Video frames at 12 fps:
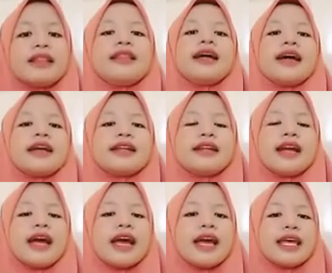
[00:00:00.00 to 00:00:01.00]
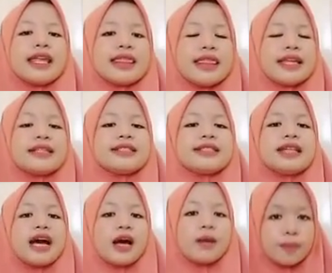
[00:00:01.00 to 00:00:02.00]
Then, in this
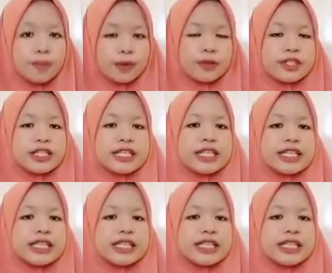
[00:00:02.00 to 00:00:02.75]
approach, the